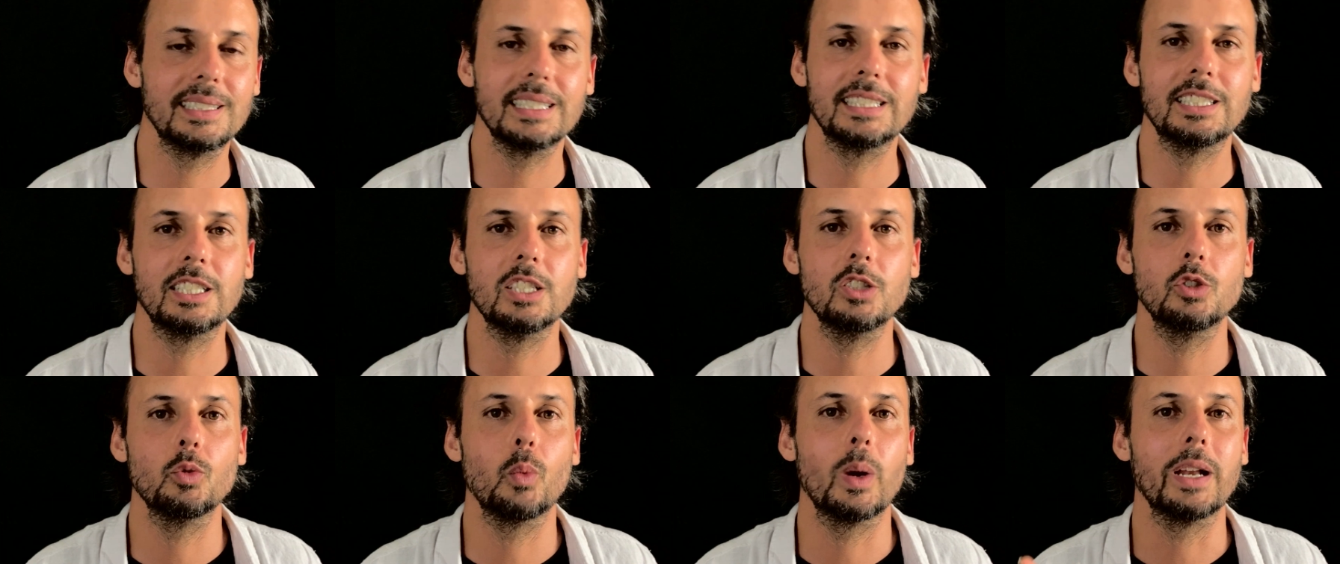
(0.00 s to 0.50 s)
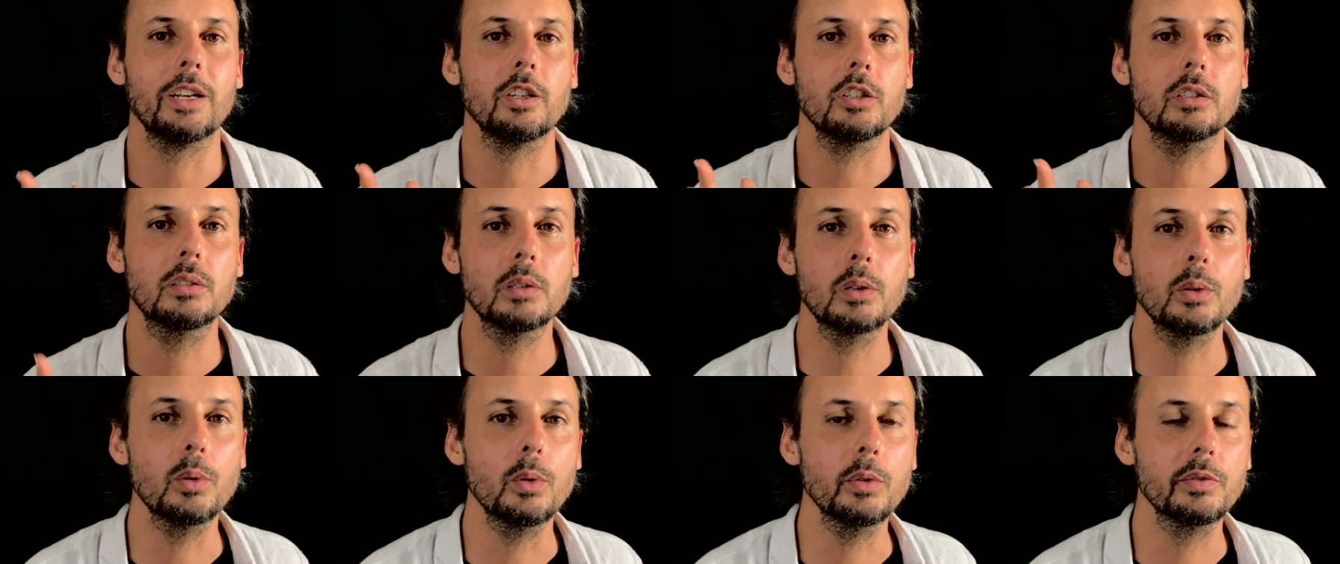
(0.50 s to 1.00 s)
this is when
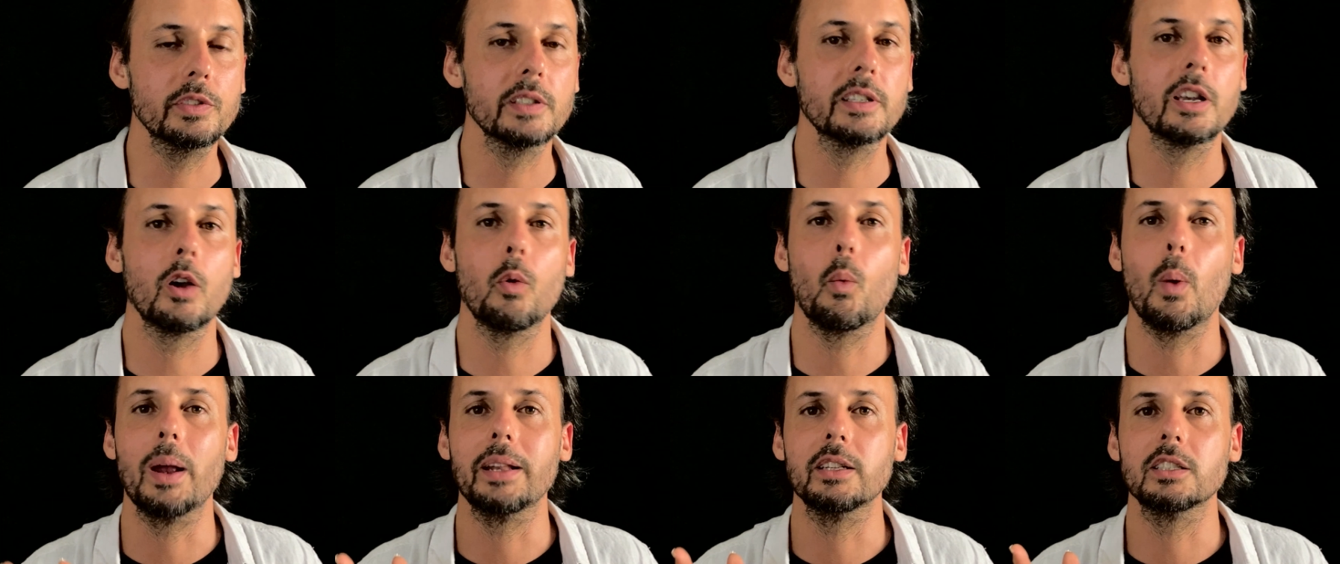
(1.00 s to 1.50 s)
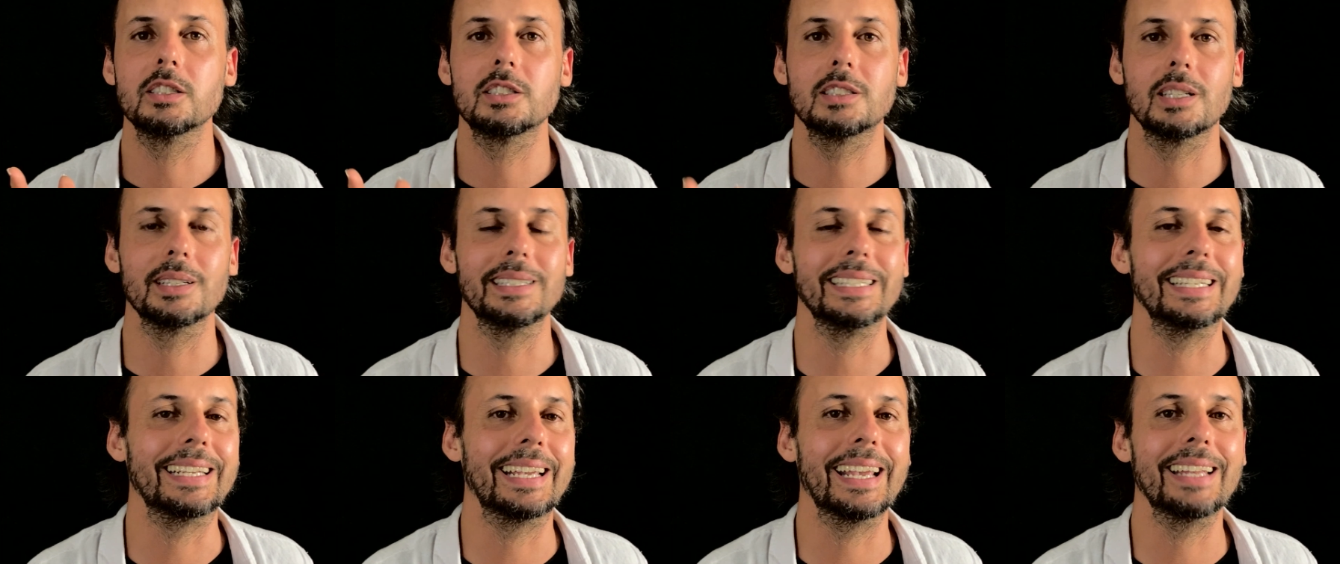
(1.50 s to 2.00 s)
grooves, when
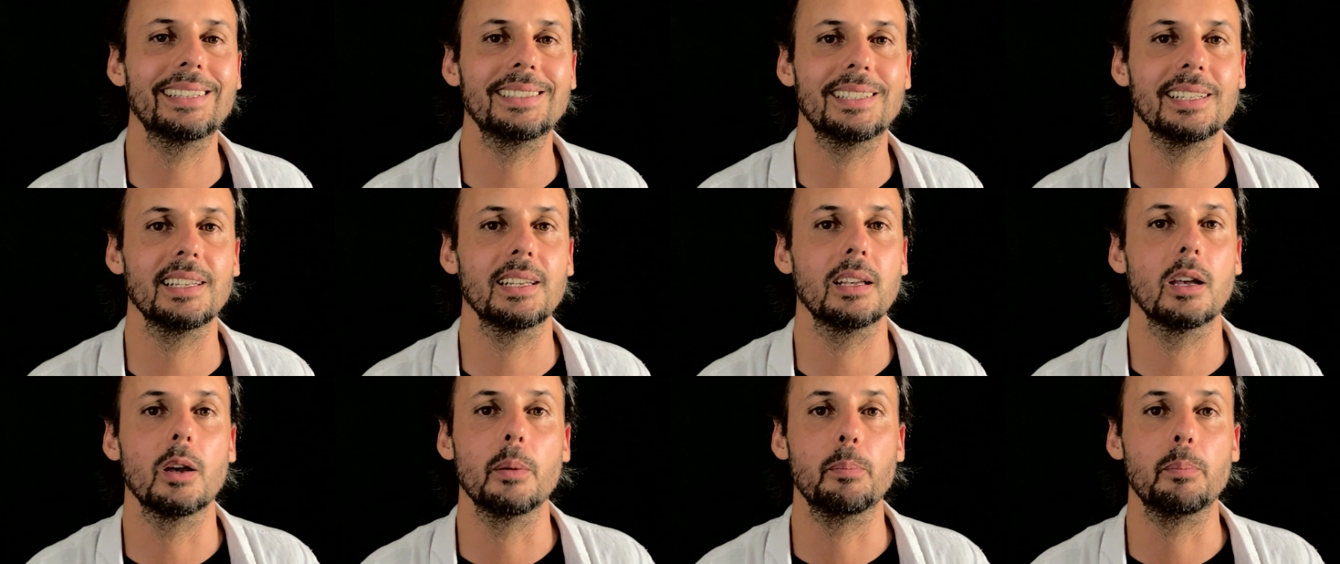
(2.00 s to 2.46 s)
soniquete